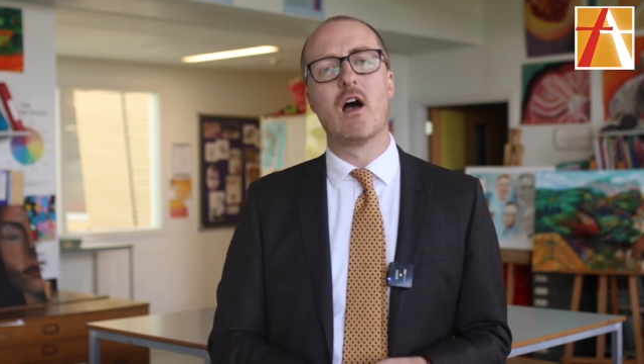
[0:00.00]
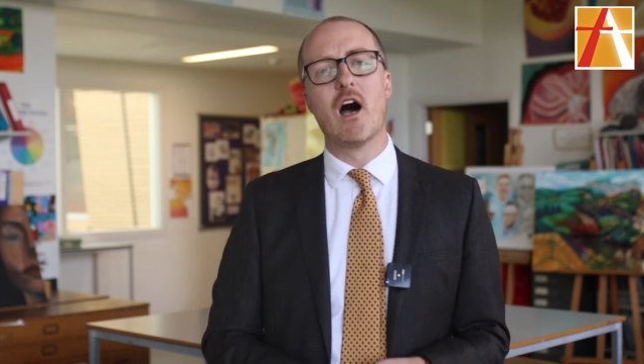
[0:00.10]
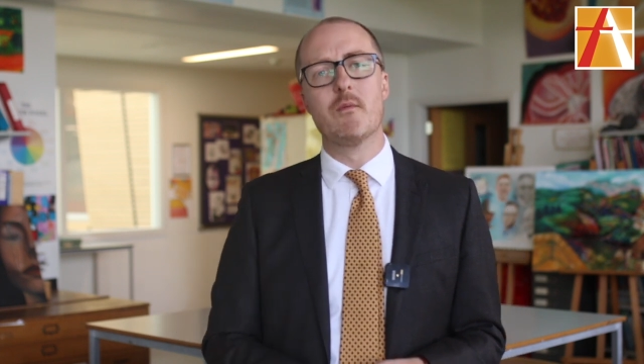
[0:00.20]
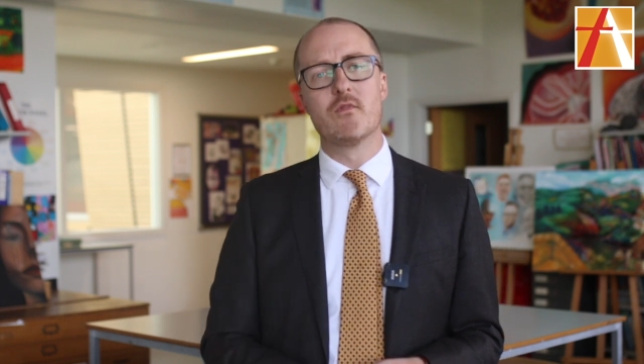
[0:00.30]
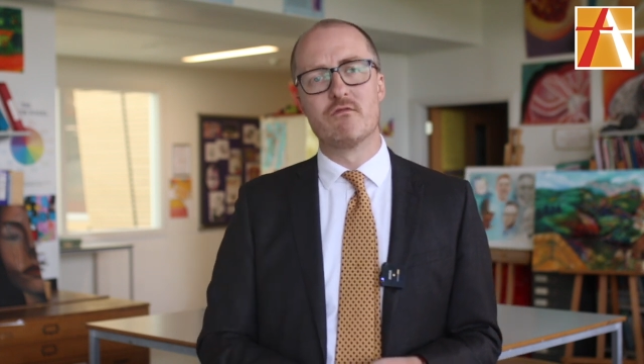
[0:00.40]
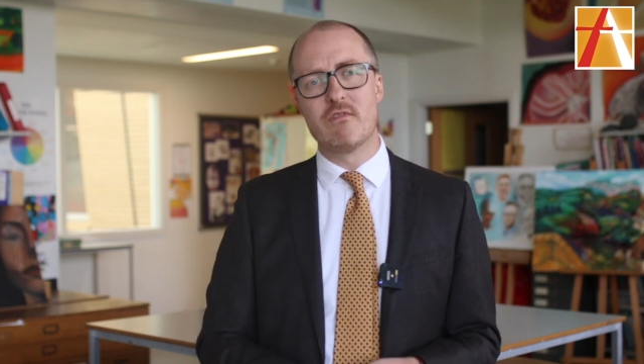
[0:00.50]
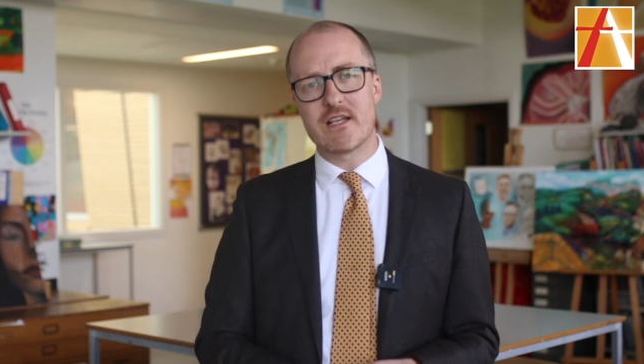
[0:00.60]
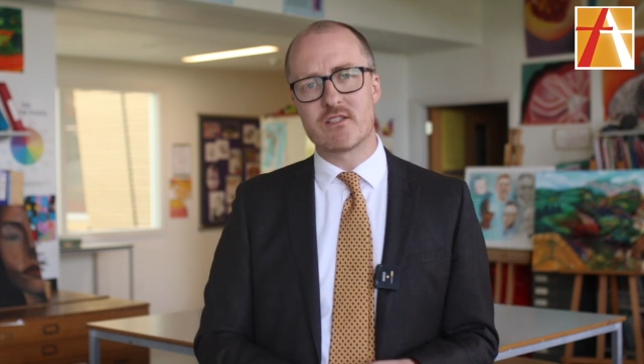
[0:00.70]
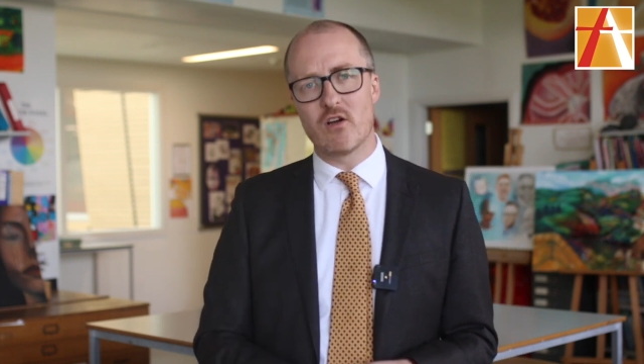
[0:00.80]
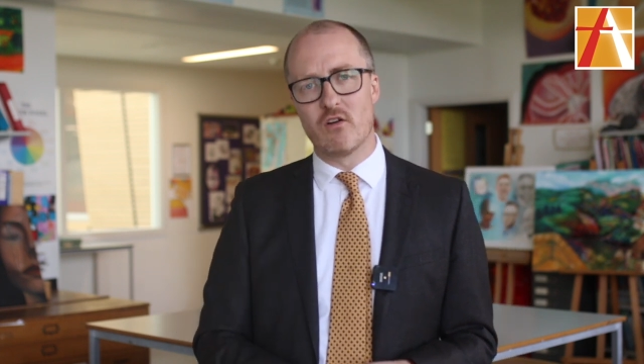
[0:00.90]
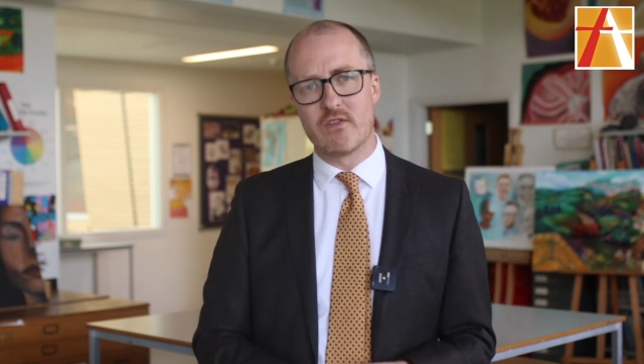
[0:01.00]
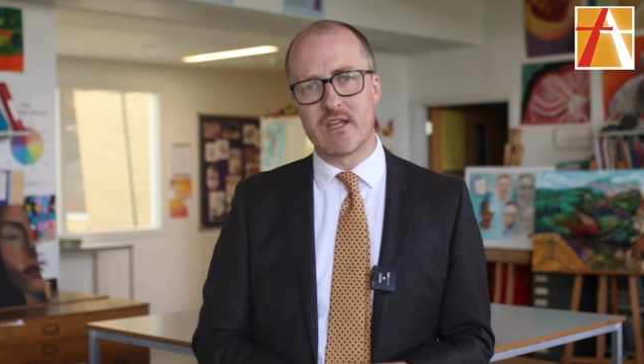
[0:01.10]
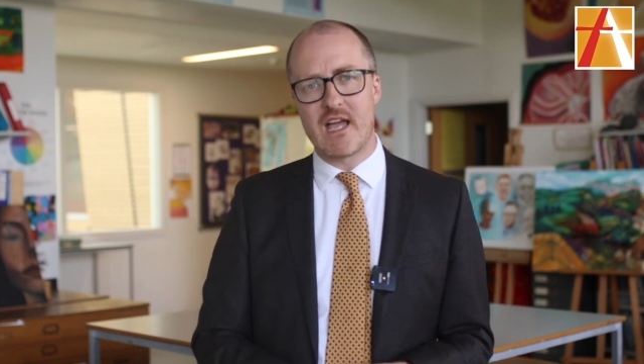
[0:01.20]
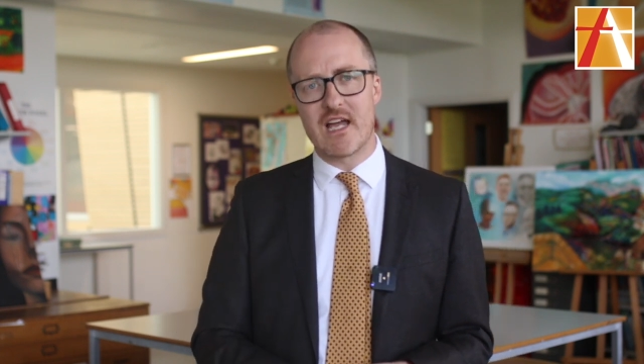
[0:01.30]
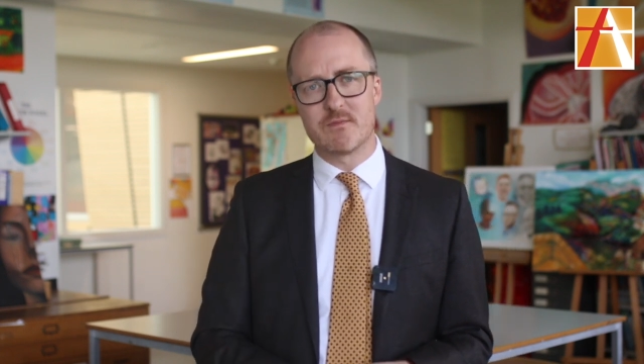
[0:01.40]
the rest of the
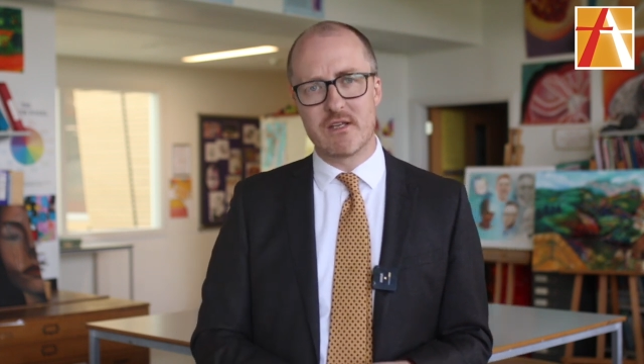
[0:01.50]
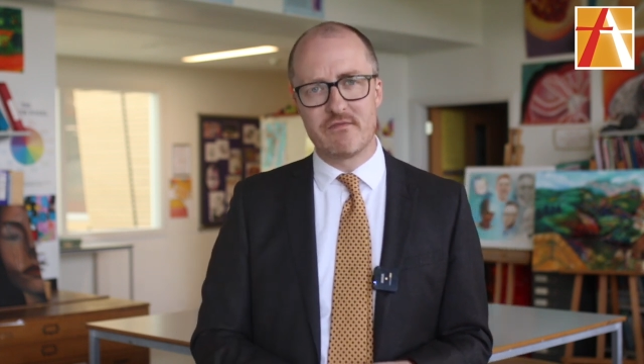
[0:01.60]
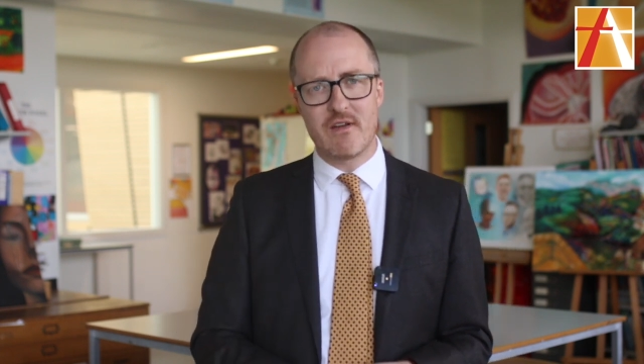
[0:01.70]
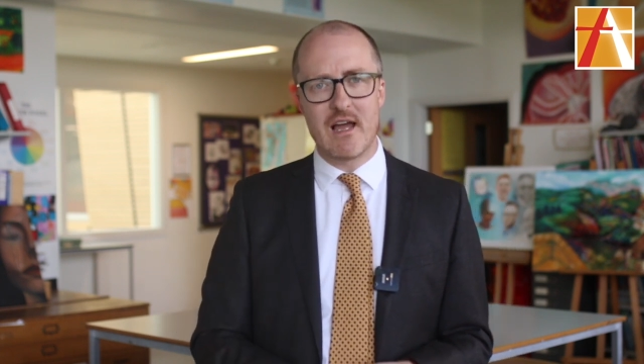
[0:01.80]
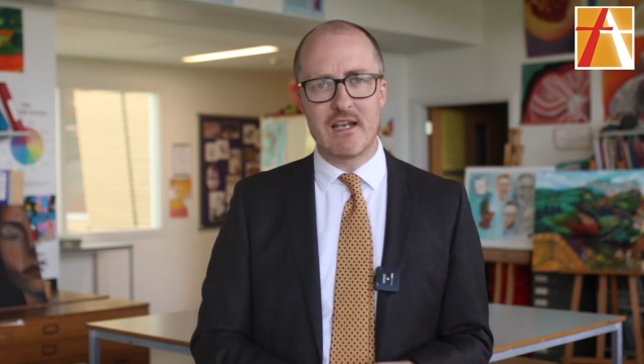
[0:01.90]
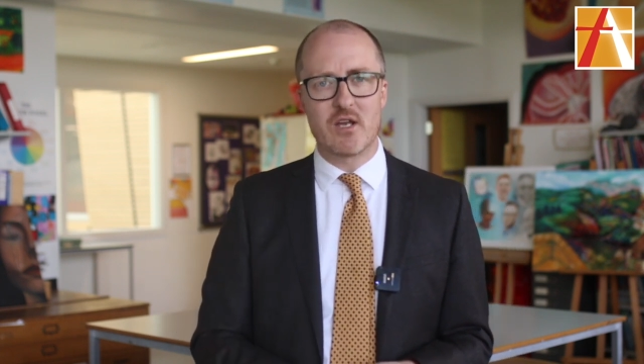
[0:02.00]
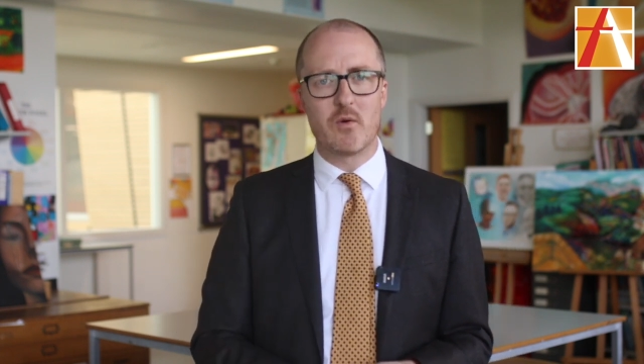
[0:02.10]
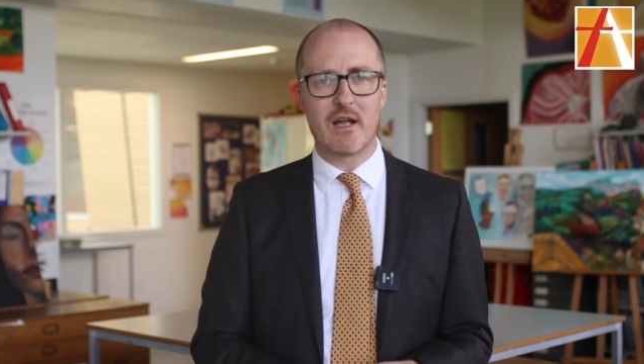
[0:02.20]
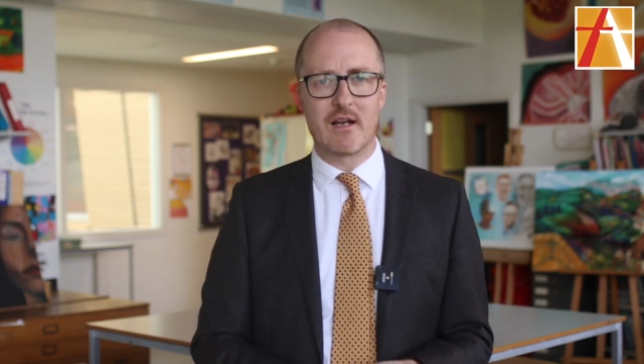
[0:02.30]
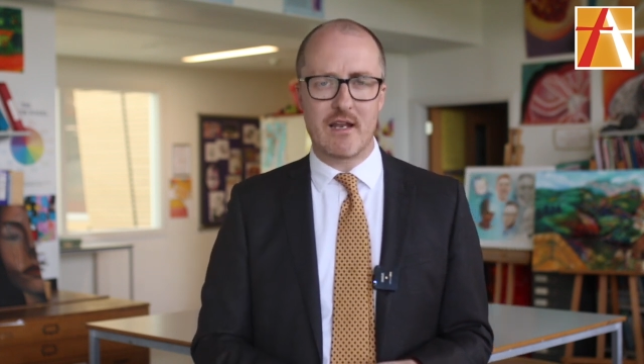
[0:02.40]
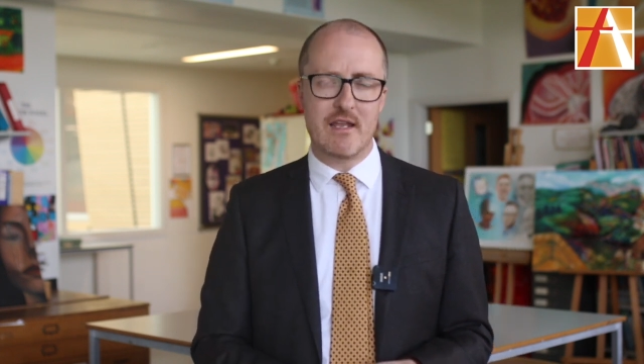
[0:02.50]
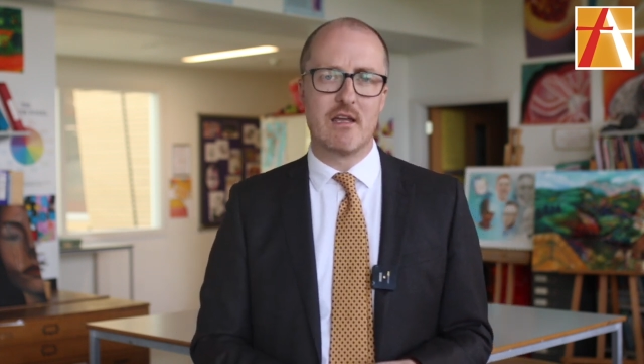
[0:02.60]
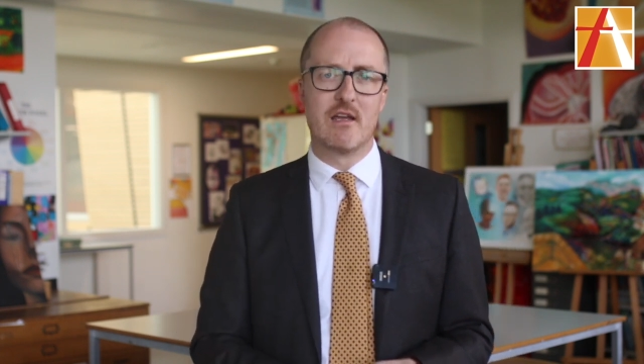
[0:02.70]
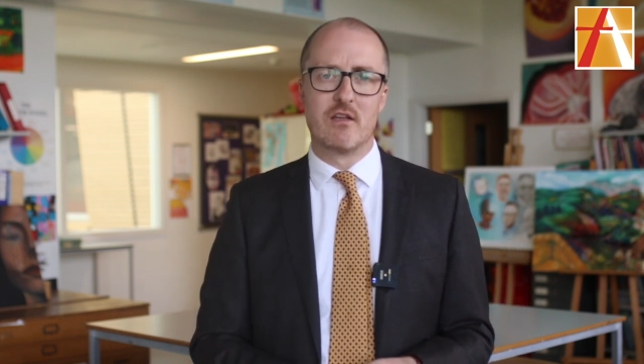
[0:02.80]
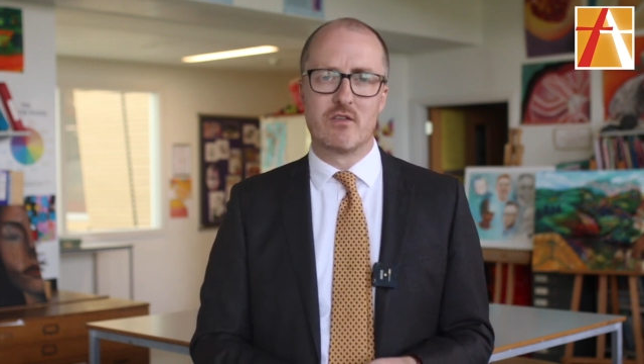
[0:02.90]
academy fairly quickly
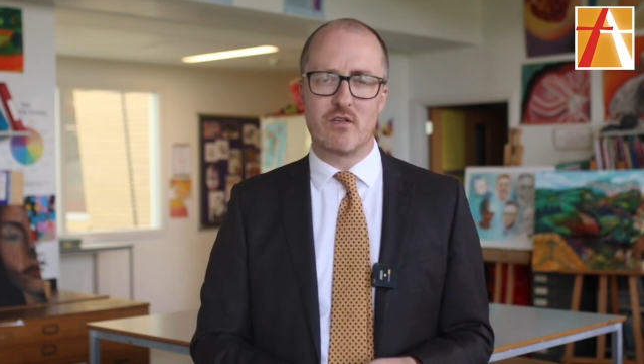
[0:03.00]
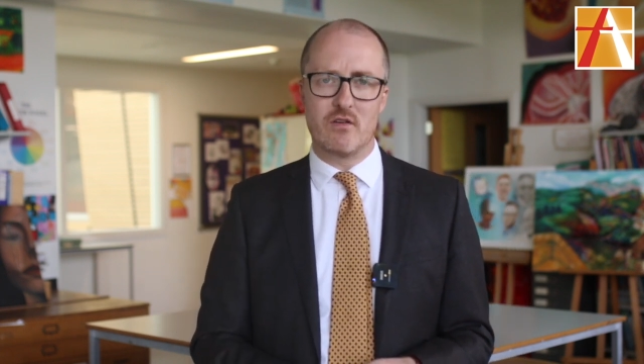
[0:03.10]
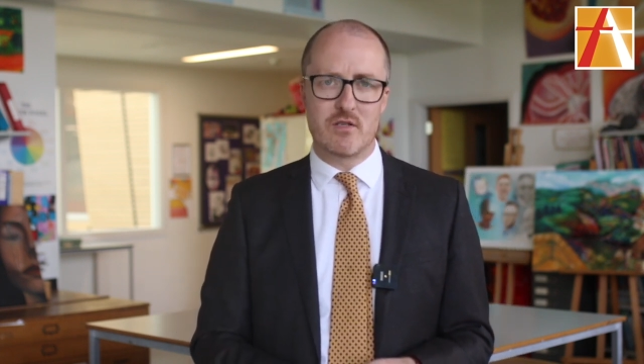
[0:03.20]
too.